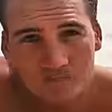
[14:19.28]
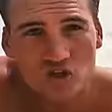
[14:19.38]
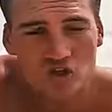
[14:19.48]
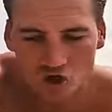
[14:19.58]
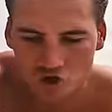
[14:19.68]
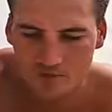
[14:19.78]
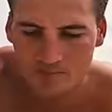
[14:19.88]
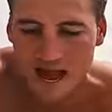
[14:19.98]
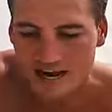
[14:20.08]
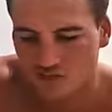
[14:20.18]
It's not too
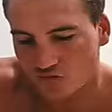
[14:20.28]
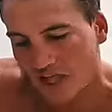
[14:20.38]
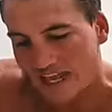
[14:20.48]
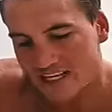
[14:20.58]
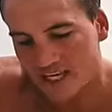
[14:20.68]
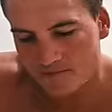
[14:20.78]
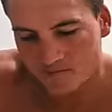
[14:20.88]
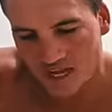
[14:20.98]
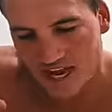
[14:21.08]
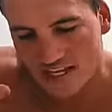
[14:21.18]
bad, it's flaky.
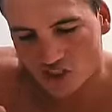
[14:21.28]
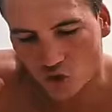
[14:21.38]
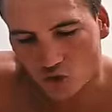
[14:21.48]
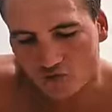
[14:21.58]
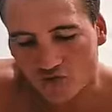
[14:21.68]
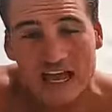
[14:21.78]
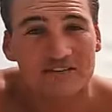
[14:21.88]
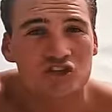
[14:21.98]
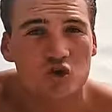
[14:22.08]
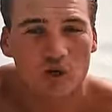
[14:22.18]
It has a good
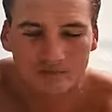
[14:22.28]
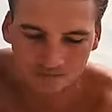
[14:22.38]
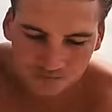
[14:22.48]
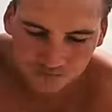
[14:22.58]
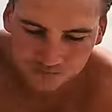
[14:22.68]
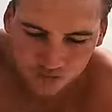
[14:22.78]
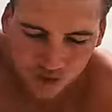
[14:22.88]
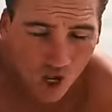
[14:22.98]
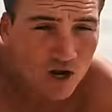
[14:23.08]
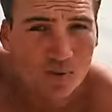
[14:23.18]
flavor to it.
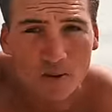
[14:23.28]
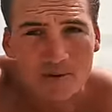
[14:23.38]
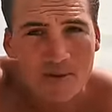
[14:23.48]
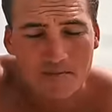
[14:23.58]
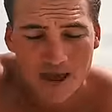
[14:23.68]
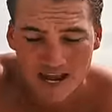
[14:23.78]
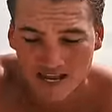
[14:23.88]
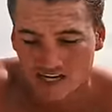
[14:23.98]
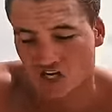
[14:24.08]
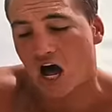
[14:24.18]
It'd probably be better
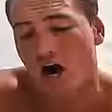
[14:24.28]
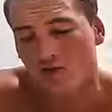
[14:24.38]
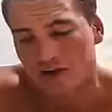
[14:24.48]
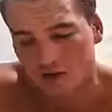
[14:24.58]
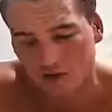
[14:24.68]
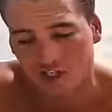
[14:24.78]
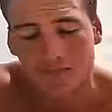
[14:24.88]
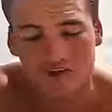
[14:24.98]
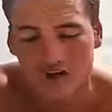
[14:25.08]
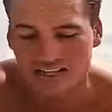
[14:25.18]
in a curry or
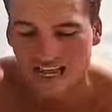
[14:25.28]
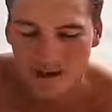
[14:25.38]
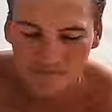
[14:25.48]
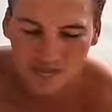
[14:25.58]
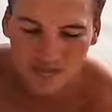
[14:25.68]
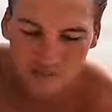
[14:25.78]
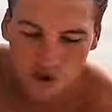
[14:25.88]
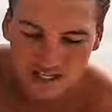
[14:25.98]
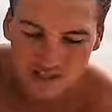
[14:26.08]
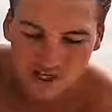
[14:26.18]
something like that
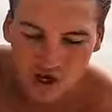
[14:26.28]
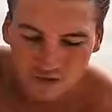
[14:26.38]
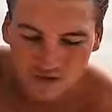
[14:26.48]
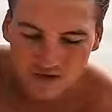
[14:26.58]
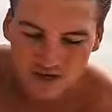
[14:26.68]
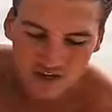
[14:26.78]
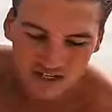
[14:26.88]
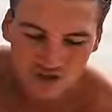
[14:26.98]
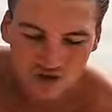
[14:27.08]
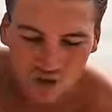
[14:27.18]
by itself.
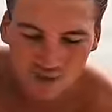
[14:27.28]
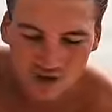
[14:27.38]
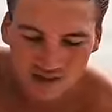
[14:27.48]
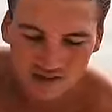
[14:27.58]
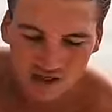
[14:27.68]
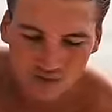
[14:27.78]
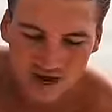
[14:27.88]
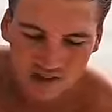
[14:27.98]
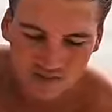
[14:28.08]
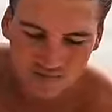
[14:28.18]
It's not really the
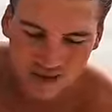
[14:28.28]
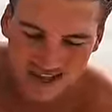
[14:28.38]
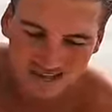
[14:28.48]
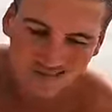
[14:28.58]
greatest meat.